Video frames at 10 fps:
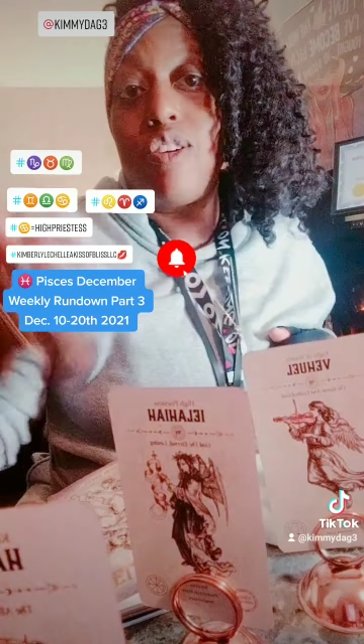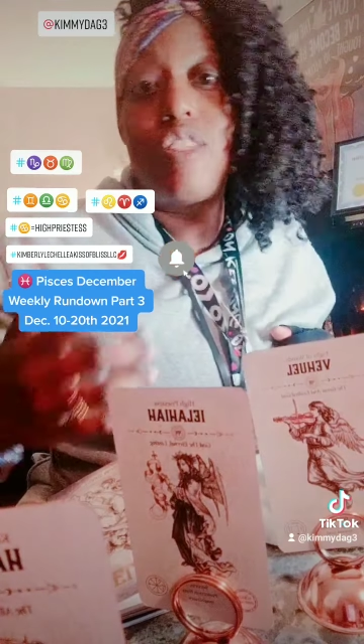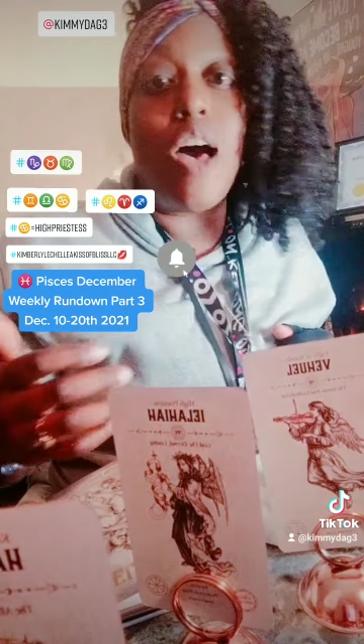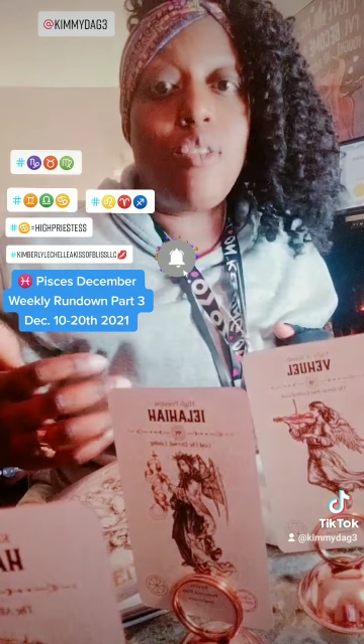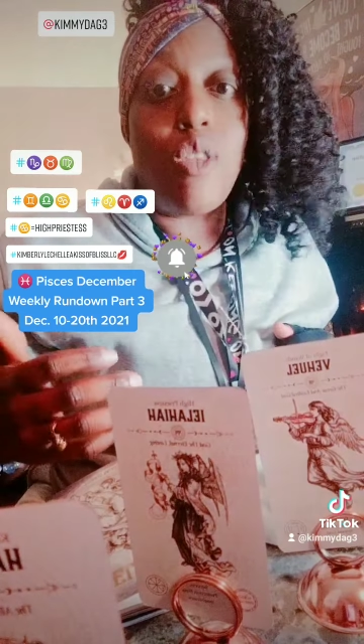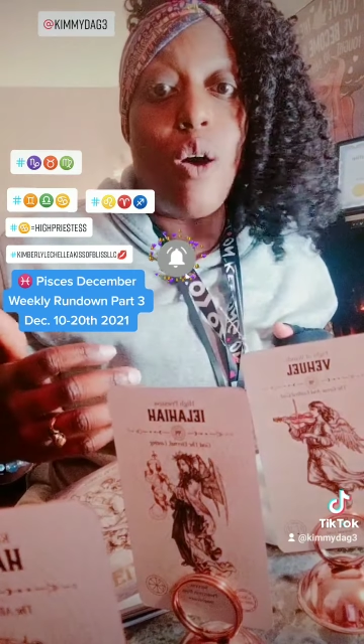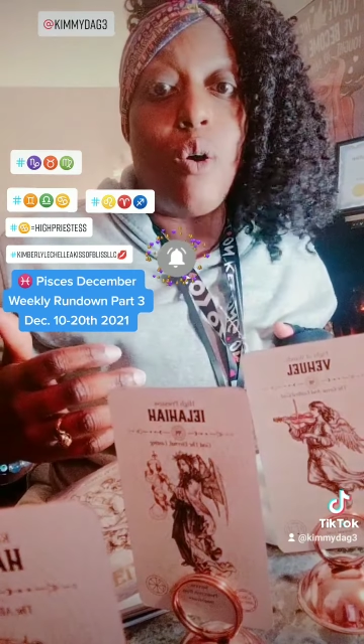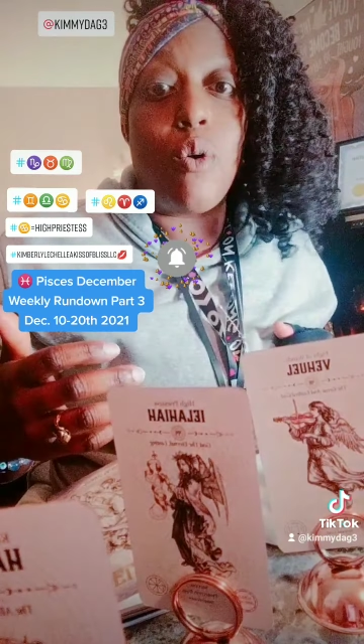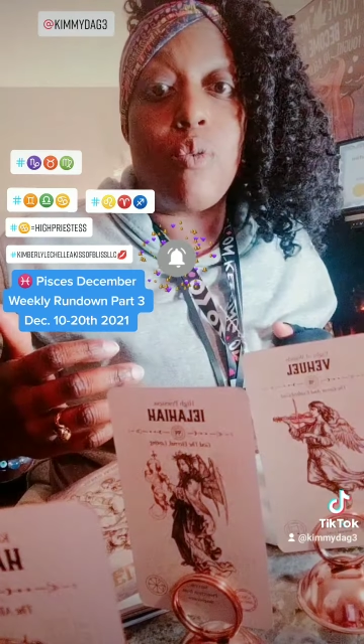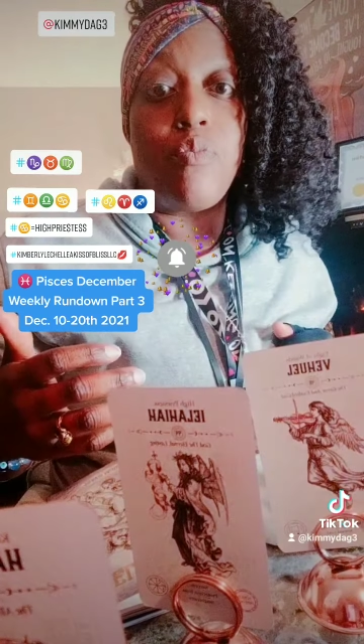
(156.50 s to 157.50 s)
their south
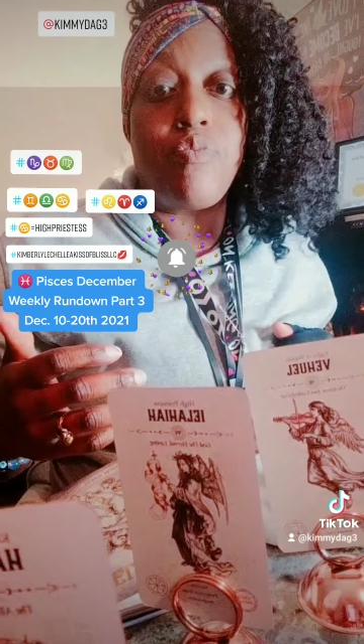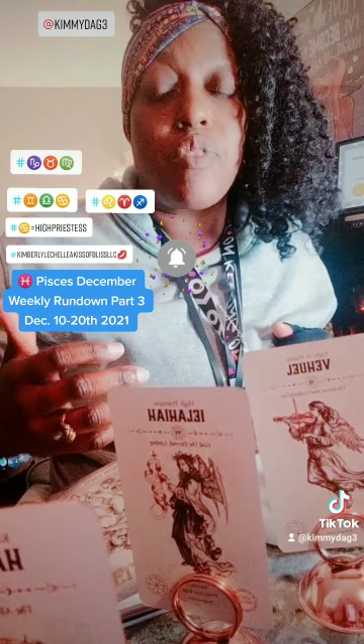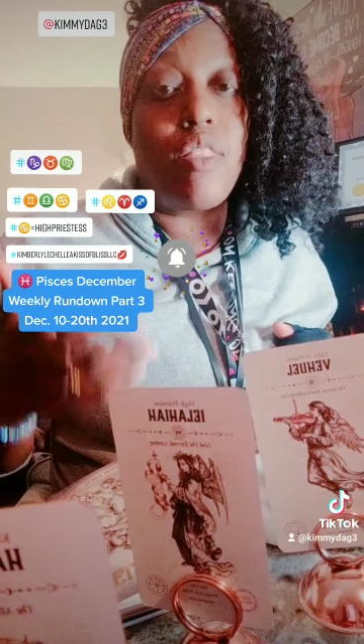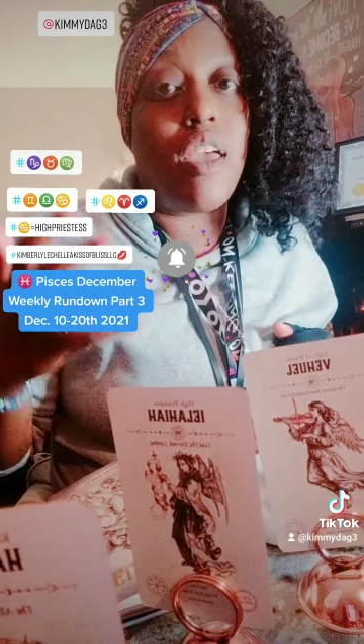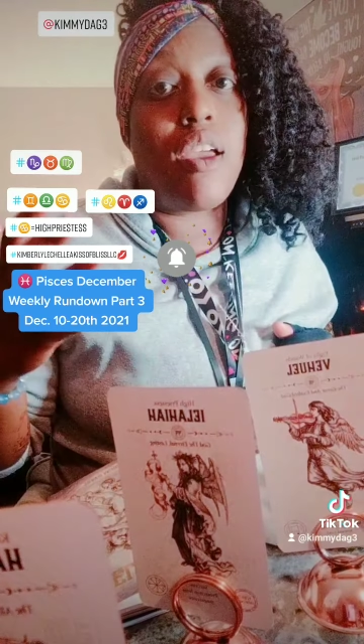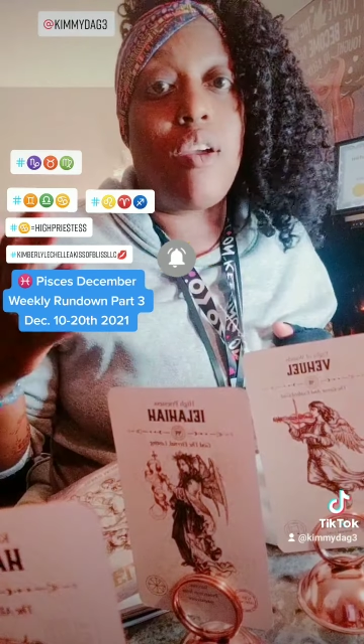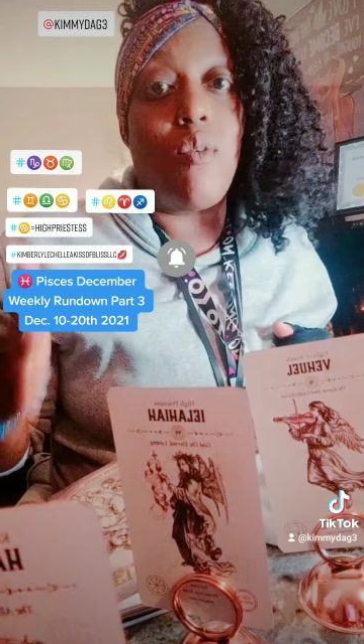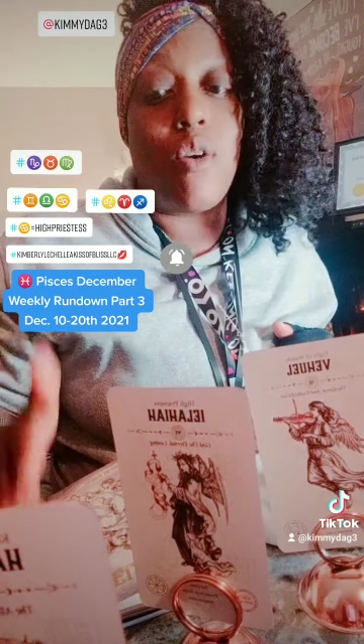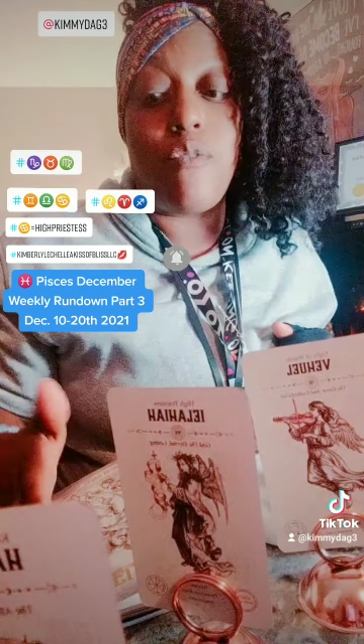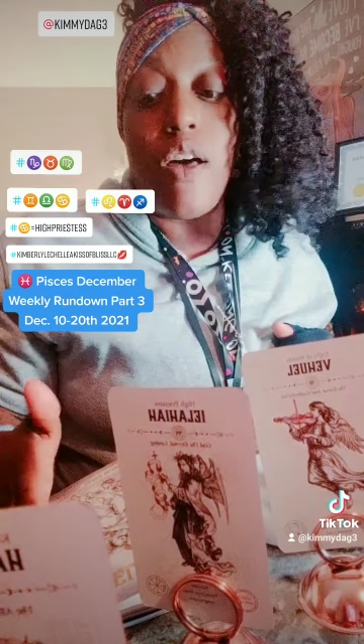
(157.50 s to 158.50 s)
node. And they
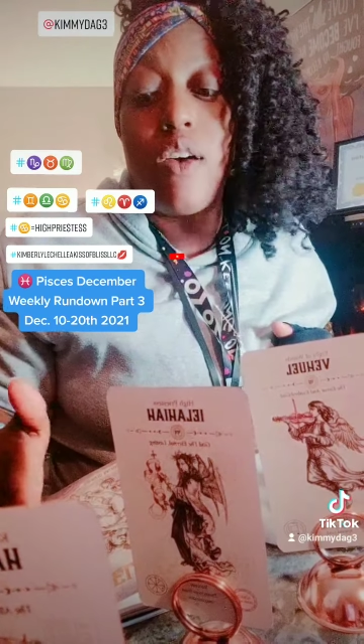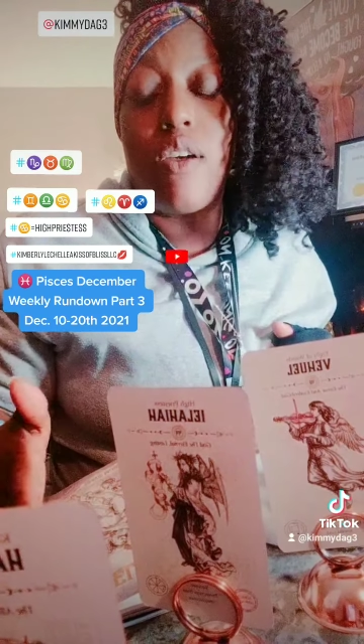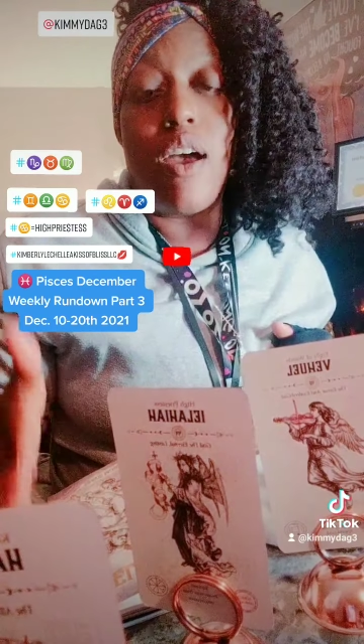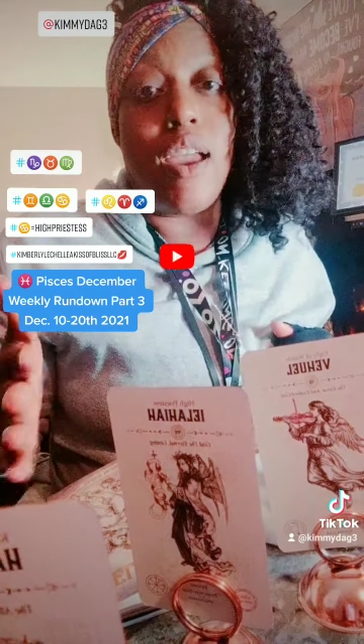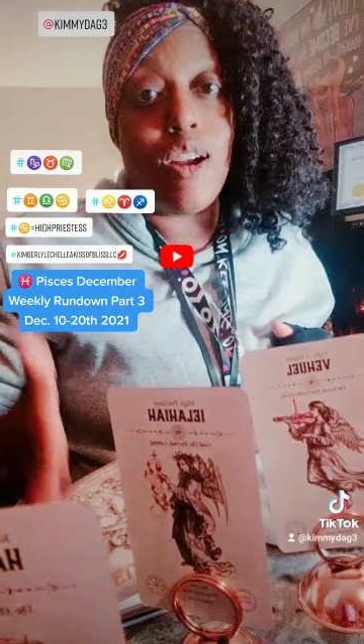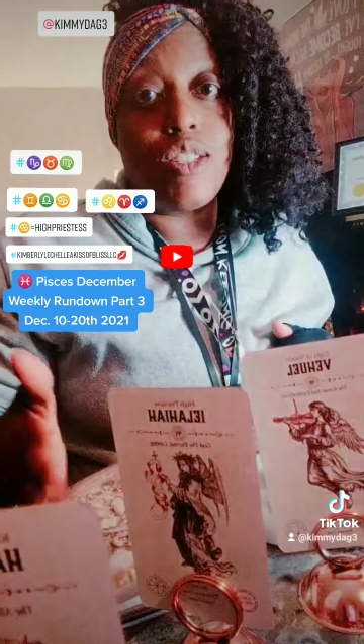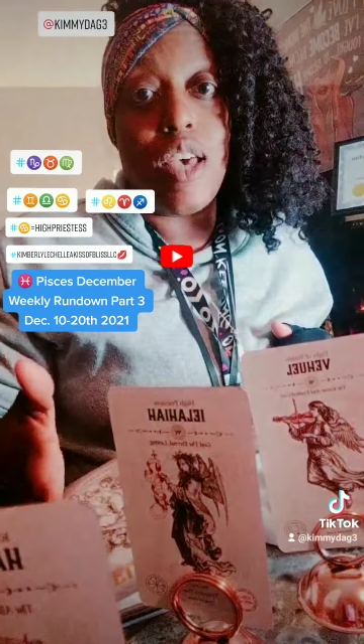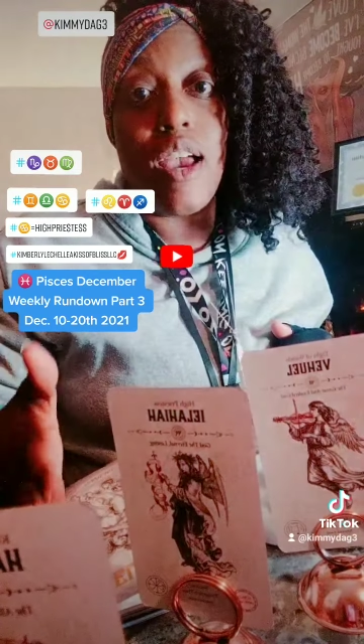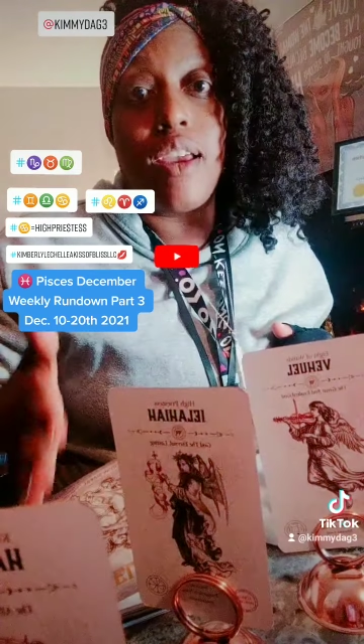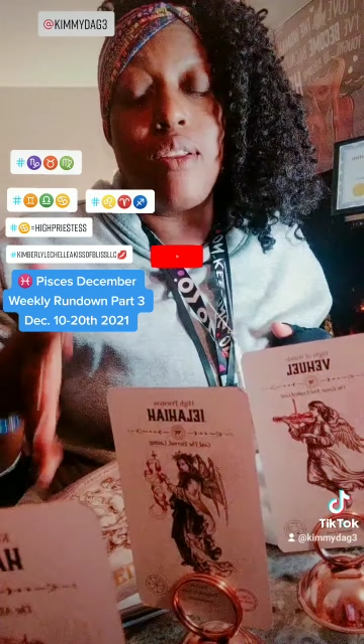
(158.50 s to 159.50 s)
went following an air
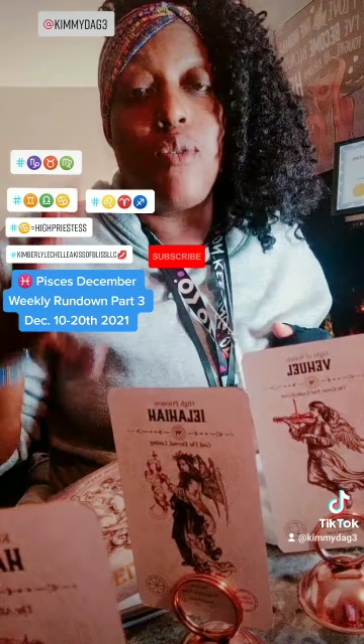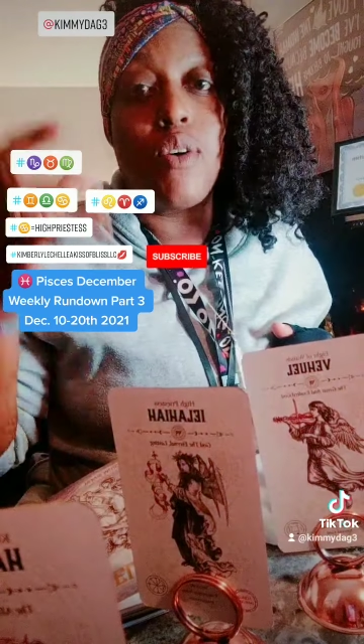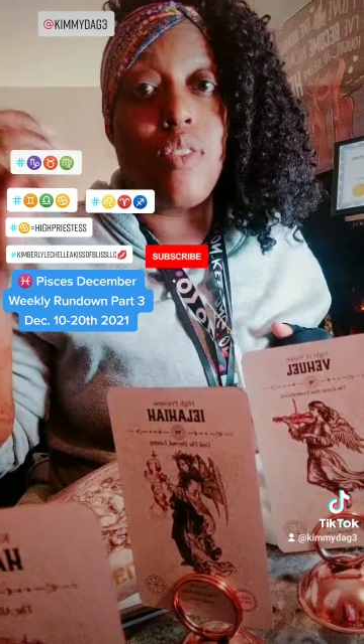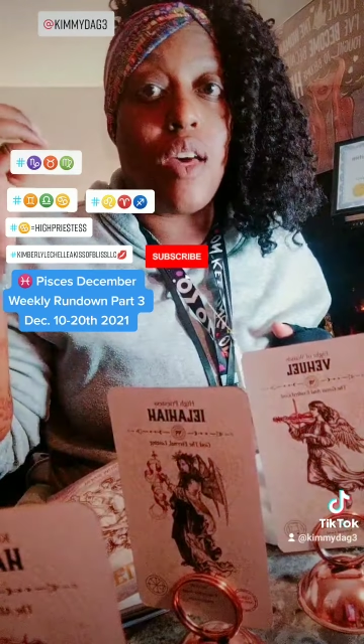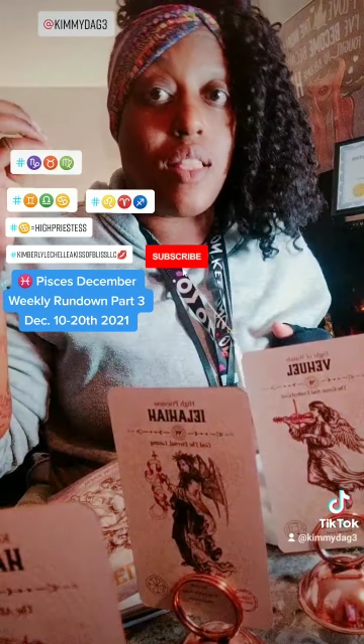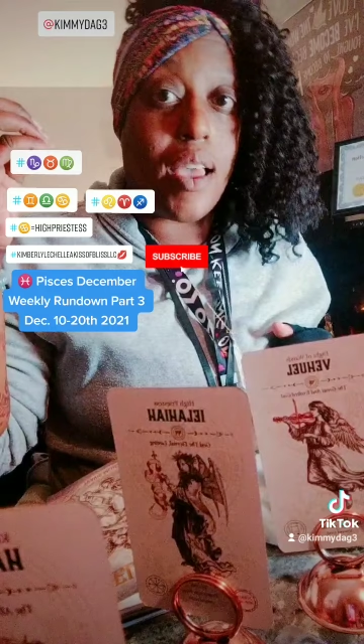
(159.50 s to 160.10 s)
sign with,